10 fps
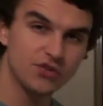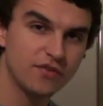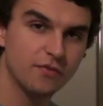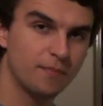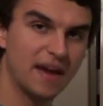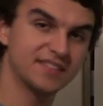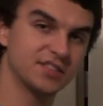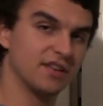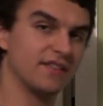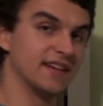are even
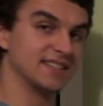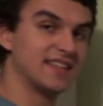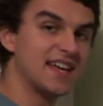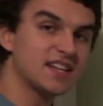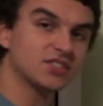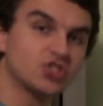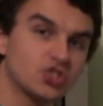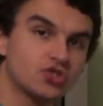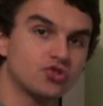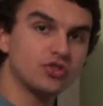better at this. They can
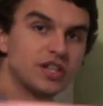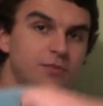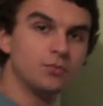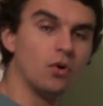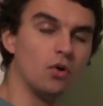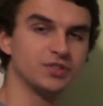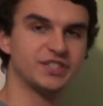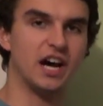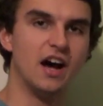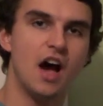stream
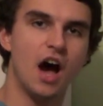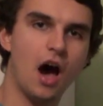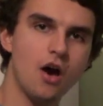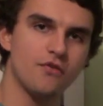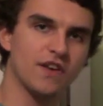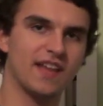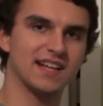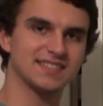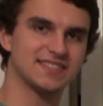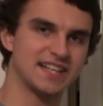water over
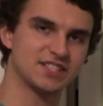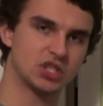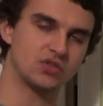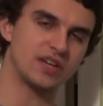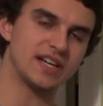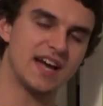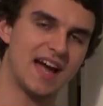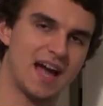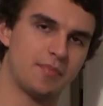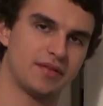that sensory
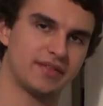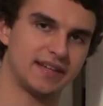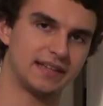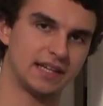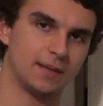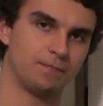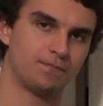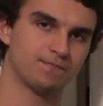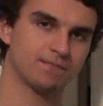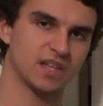epithelium.
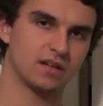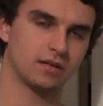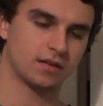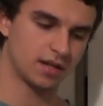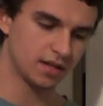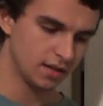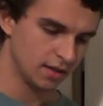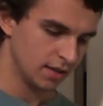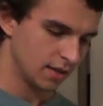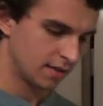Okay.
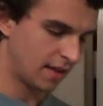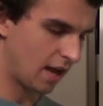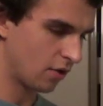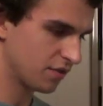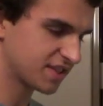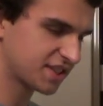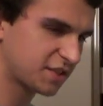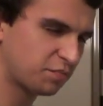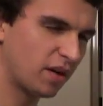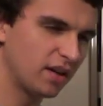Now, the
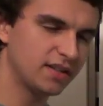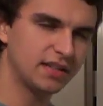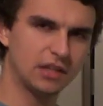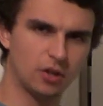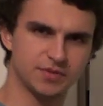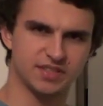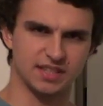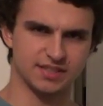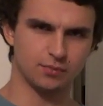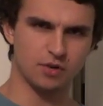spiny
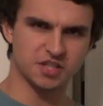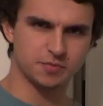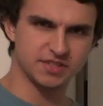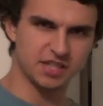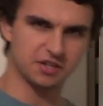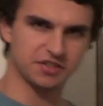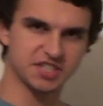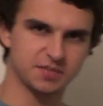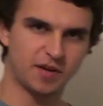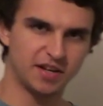lobster, some work's been done on the
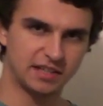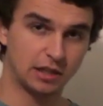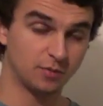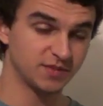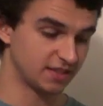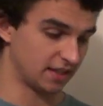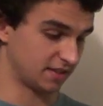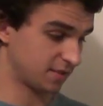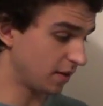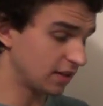spiny lobster.
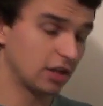The spiny